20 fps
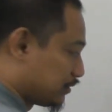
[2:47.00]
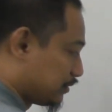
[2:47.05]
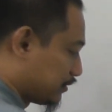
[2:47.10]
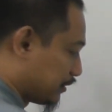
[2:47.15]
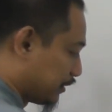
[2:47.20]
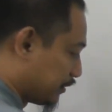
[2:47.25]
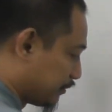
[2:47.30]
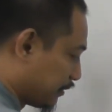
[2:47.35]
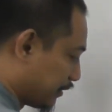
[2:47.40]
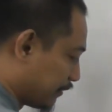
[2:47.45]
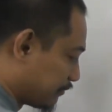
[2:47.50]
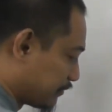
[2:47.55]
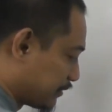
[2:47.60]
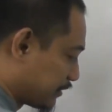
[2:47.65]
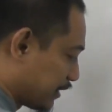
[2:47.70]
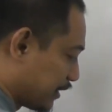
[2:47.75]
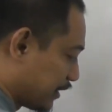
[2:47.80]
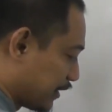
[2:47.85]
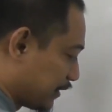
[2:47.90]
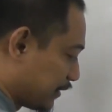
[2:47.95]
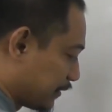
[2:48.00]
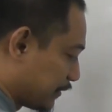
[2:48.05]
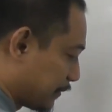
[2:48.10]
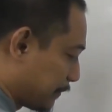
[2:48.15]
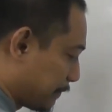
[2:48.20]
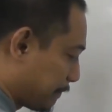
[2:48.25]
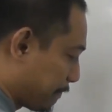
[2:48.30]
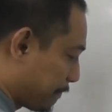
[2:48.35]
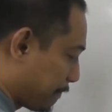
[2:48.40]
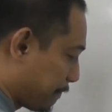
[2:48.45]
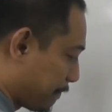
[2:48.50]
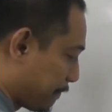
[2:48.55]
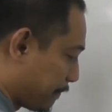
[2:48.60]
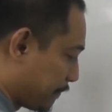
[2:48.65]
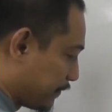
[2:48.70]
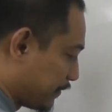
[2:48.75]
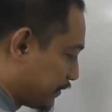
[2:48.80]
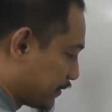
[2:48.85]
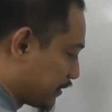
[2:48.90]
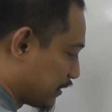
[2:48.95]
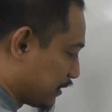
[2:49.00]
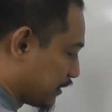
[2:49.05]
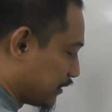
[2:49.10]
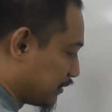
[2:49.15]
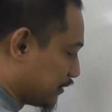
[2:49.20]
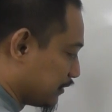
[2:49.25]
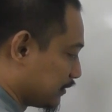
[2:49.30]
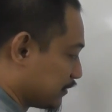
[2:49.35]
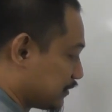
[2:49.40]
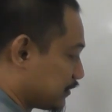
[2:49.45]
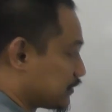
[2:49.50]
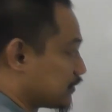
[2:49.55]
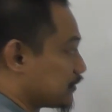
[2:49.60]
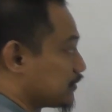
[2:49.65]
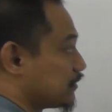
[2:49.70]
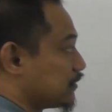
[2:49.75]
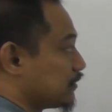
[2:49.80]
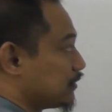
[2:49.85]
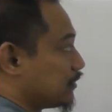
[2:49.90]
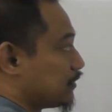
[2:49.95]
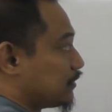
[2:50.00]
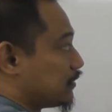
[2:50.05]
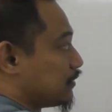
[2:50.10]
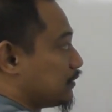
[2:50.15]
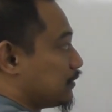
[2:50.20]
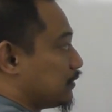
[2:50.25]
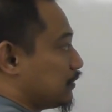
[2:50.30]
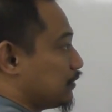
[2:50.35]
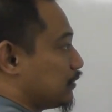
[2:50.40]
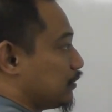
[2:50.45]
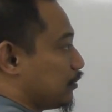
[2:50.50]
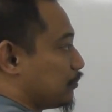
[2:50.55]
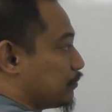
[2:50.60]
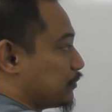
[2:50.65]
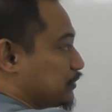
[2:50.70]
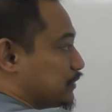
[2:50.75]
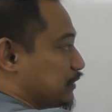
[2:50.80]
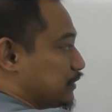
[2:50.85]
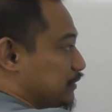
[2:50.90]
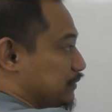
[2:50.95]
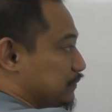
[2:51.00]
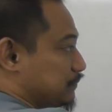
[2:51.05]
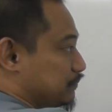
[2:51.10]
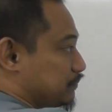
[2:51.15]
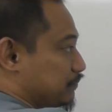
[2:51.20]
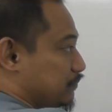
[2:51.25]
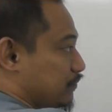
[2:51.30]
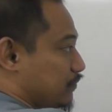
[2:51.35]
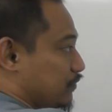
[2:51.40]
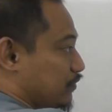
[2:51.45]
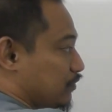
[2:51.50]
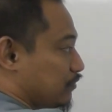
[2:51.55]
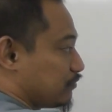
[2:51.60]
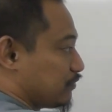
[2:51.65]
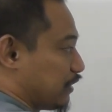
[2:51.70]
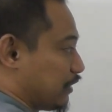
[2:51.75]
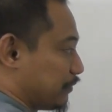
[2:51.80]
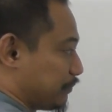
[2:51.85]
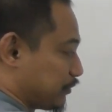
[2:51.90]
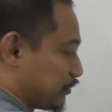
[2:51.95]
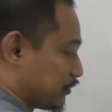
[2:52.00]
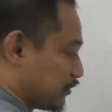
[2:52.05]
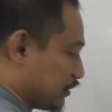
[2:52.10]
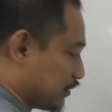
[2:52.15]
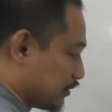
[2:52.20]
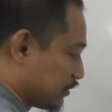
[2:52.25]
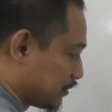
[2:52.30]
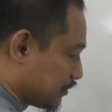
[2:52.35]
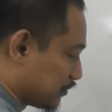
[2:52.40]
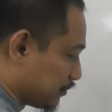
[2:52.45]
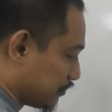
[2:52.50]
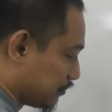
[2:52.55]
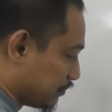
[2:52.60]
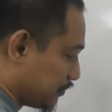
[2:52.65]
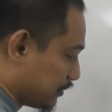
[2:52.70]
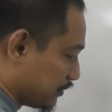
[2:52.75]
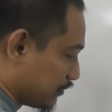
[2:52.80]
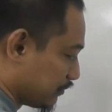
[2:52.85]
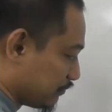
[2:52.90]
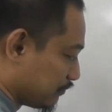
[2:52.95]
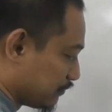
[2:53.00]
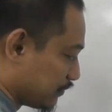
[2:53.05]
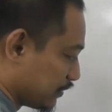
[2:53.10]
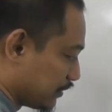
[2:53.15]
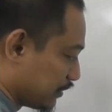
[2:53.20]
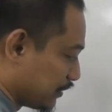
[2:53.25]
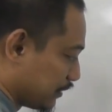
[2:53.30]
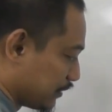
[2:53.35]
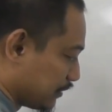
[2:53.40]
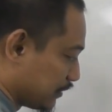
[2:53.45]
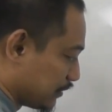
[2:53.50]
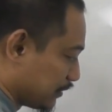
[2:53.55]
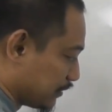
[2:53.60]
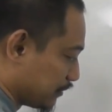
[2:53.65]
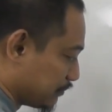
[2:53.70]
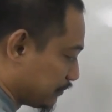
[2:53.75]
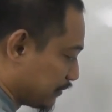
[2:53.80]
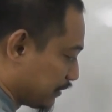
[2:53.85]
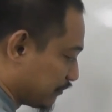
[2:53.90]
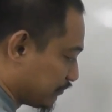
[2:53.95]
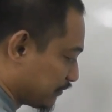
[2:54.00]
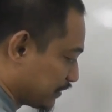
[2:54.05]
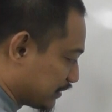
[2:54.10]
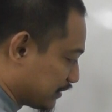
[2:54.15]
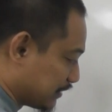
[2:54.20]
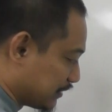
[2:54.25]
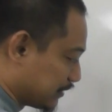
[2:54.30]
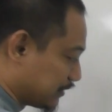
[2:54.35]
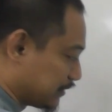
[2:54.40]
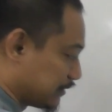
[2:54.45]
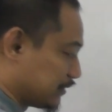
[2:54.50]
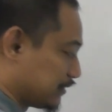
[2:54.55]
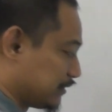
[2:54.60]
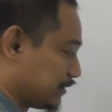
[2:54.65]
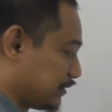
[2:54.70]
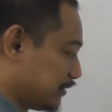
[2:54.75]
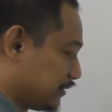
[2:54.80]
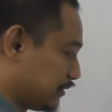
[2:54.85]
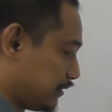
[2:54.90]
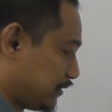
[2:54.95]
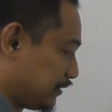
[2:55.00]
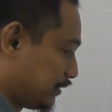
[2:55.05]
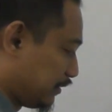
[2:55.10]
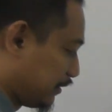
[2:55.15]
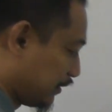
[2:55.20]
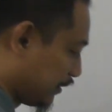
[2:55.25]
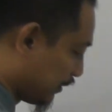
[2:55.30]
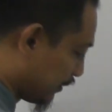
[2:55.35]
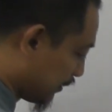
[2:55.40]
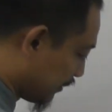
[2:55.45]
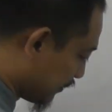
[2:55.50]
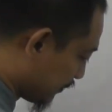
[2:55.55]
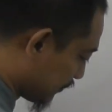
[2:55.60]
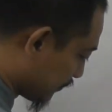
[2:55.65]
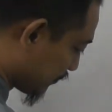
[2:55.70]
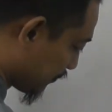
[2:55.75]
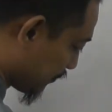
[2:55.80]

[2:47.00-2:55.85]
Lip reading: then you have sine theta is opposite over hypotenuse, so B over B over C, and